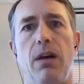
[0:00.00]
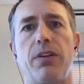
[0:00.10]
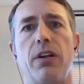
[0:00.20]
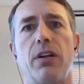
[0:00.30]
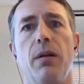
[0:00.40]

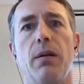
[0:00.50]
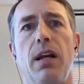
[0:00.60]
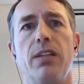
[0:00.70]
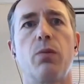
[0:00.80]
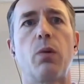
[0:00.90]
healthcare
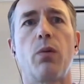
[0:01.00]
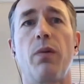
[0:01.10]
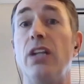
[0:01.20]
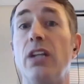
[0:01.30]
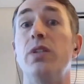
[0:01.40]
clients we work
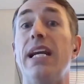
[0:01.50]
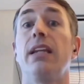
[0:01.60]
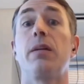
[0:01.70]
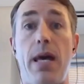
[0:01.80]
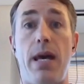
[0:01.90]
with, they do
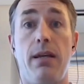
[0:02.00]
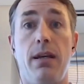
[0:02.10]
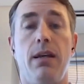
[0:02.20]
daily pay,